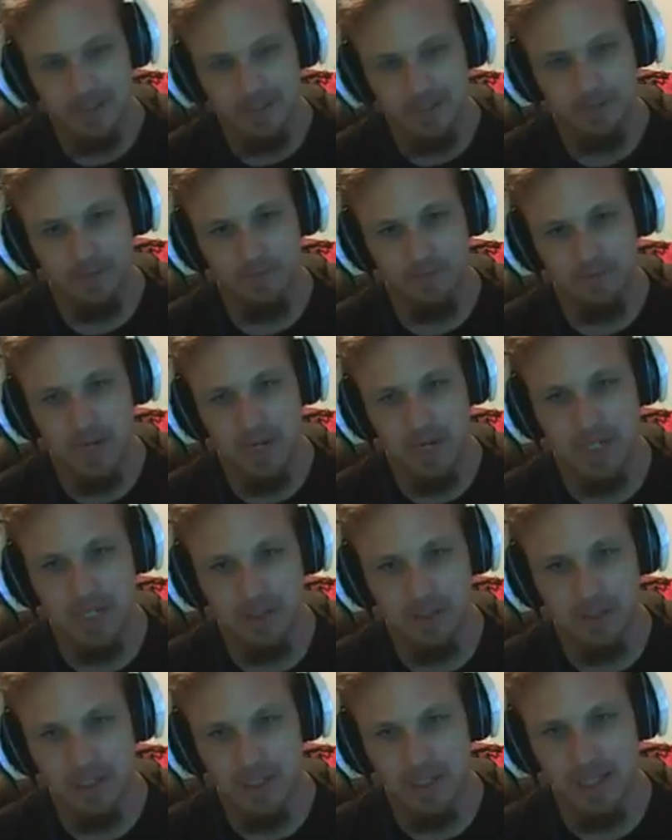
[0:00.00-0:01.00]
But I
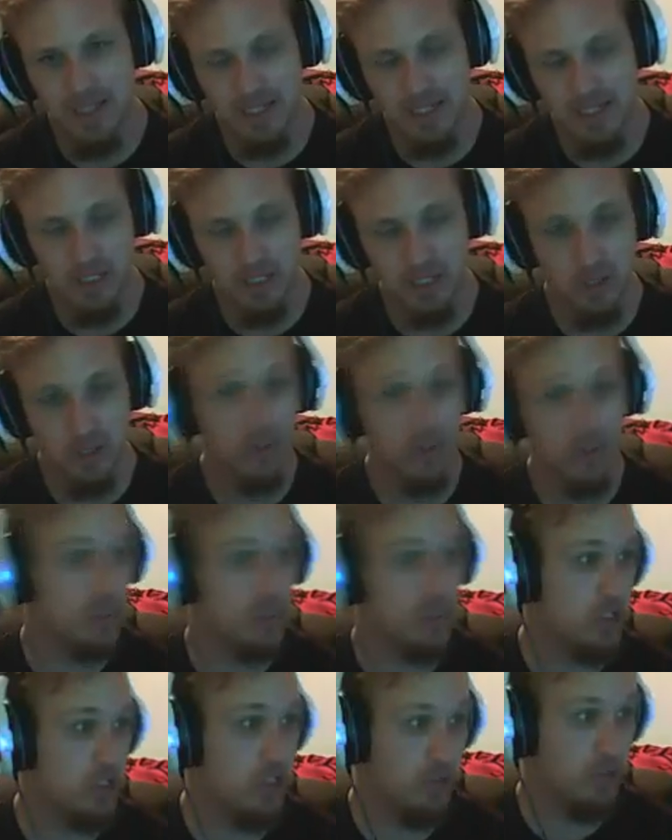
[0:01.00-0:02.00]
do need like a
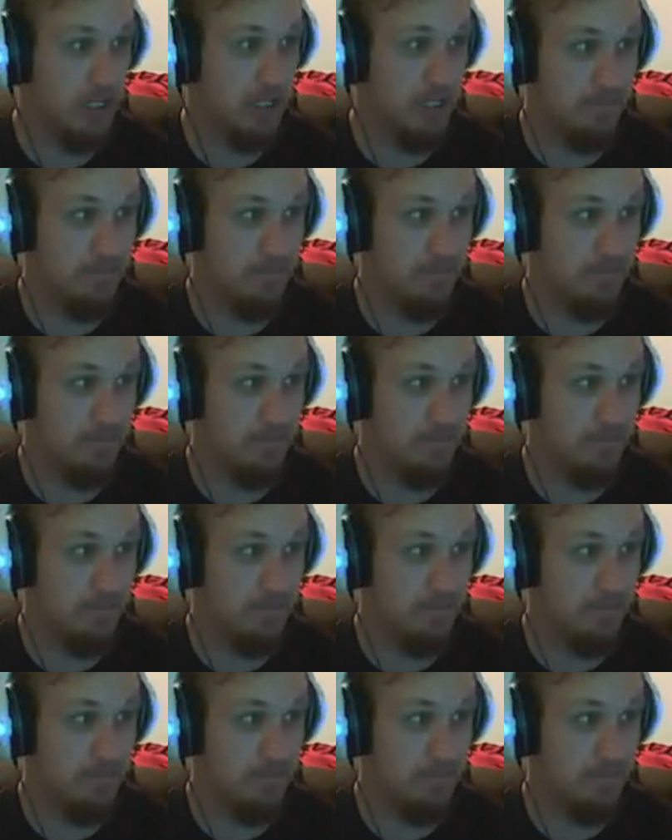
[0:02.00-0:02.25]
storage unit